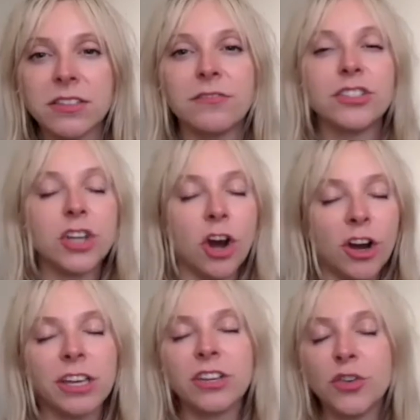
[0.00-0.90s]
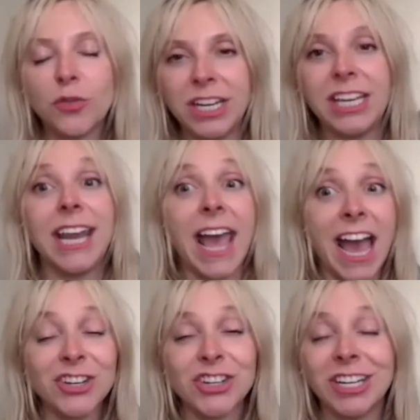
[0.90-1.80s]
of dark and gritty and
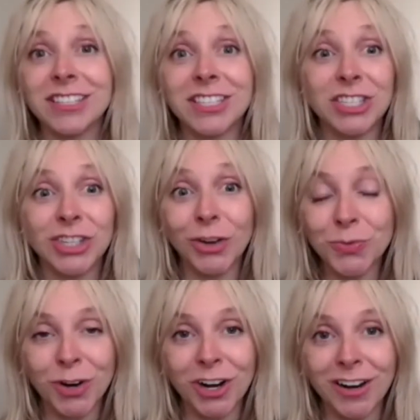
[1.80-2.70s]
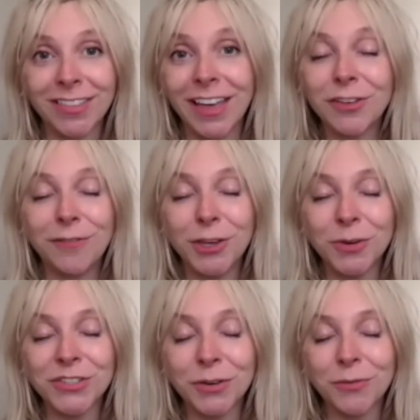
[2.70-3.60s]
action and stunt work that the
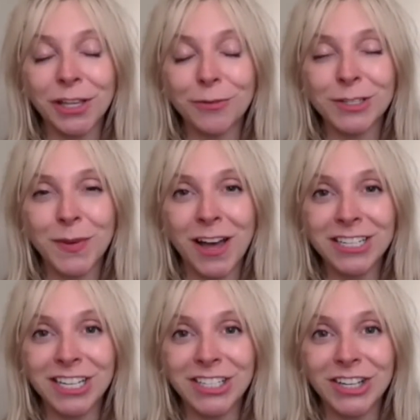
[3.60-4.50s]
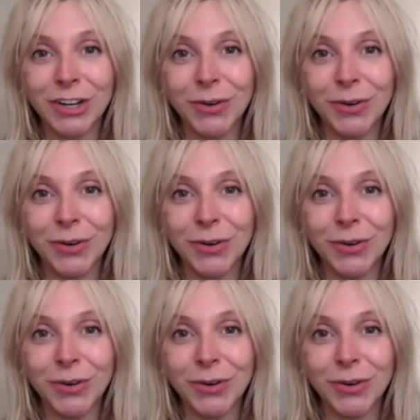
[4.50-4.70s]
viewers are really responding to.